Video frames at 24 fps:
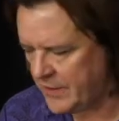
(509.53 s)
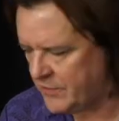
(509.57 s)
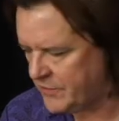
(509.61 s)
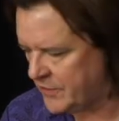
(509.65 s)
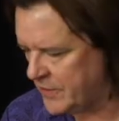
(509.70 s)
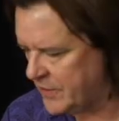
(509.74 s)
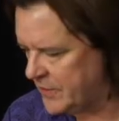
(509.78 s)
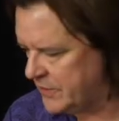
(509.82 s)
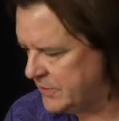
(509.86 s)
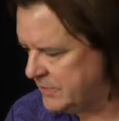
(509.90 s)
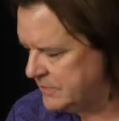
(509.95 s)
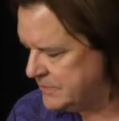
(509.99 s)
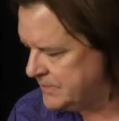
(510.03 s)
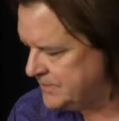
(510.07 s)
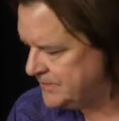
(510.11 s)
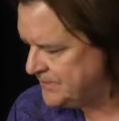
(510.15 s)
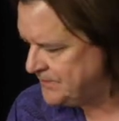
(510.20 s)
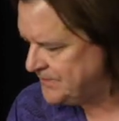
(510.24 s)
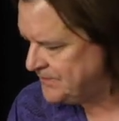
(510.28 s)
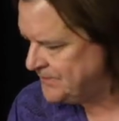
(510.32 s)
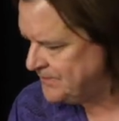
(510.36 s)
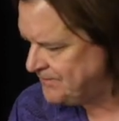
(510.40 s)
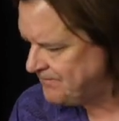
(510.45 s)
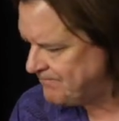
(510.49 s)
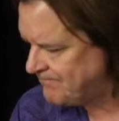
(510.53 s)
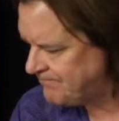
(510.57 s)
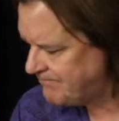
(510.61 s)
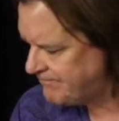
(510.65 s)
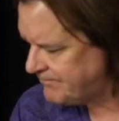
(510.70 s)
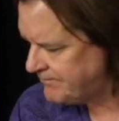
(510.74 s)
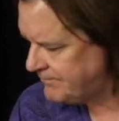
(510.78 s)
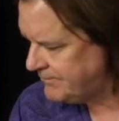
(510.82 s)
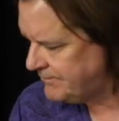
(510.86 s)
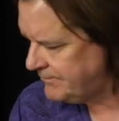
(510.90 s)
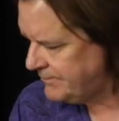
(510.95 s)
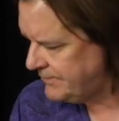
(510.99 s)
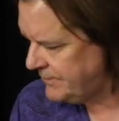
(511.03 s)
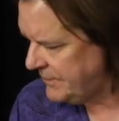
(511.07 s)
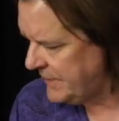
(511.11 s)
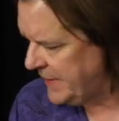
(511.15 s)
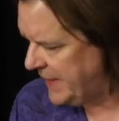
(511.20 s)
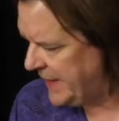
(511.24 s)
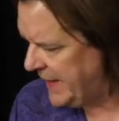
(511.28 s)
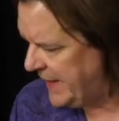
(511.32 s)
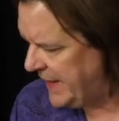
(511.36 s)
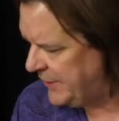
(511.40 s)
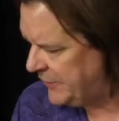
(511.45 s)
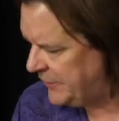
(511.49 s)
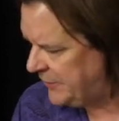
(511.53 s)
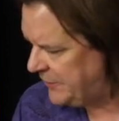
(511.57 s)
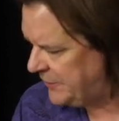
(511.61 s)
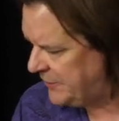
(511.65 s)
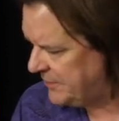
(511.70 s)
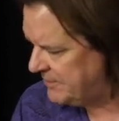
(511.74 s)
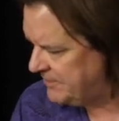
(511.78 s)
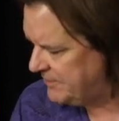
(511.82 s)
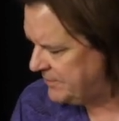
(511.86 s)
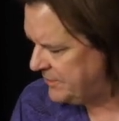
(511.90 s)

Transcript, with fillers: do is...